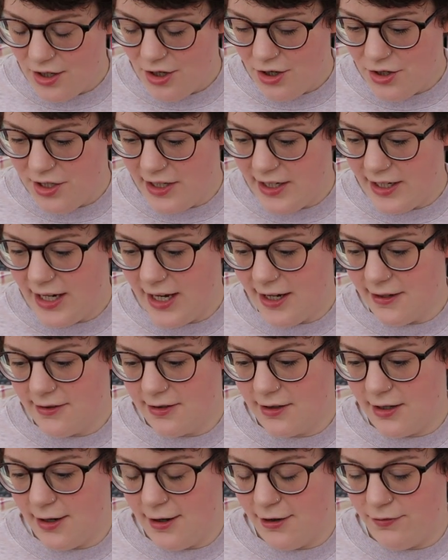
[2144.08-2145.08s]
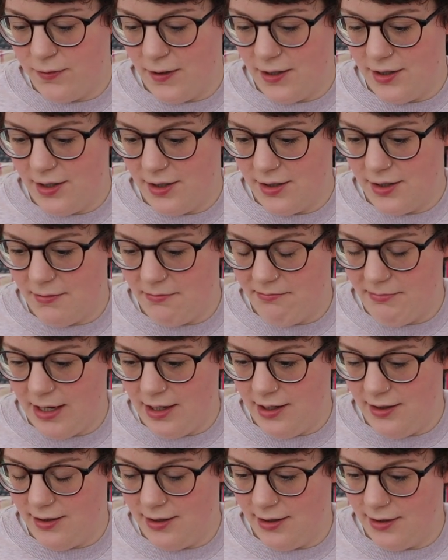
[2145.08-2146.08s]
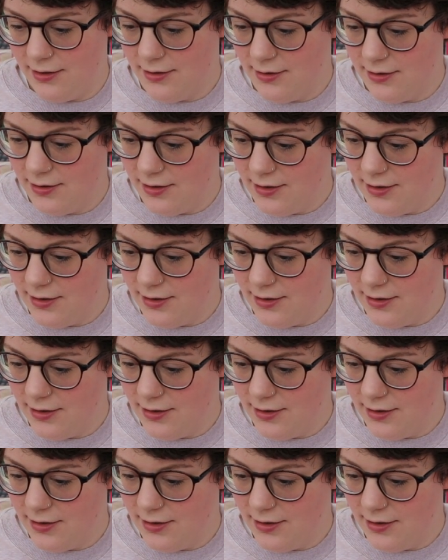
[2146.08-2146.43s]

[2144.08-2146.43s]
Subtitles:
herding cat scarf, which is amazing.